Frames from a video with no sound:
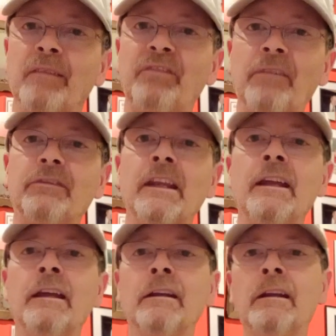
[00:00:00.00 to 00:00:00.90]

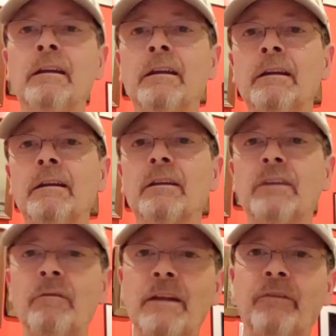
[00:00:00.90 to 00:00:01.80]
50 to
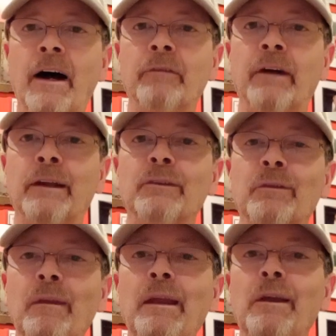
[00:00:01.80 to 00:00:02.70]
75 range.